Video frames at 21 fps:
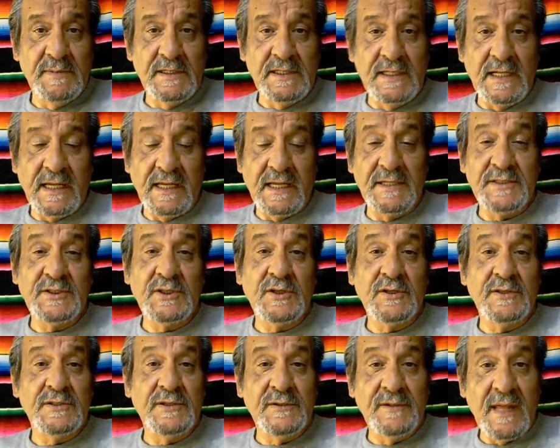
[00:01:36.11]
But I guess you
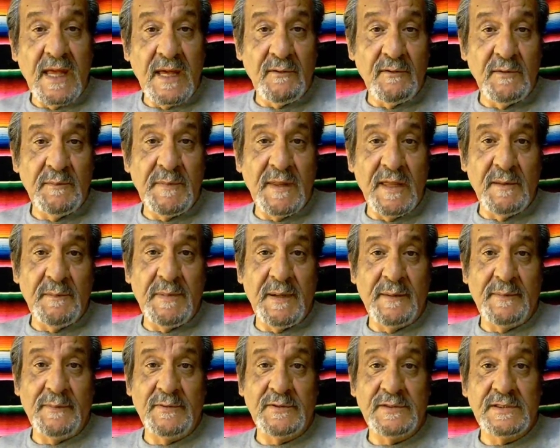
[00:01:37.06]
could do that with bell
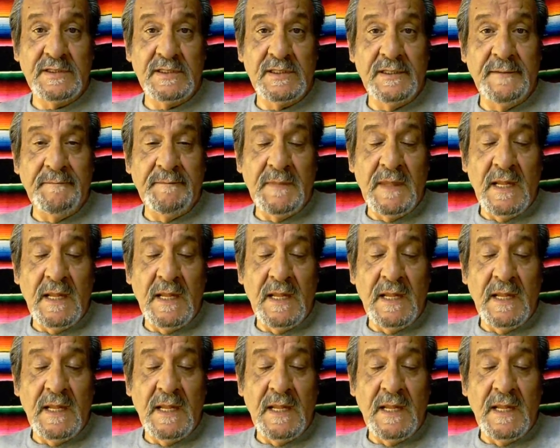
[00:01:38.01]
peppers.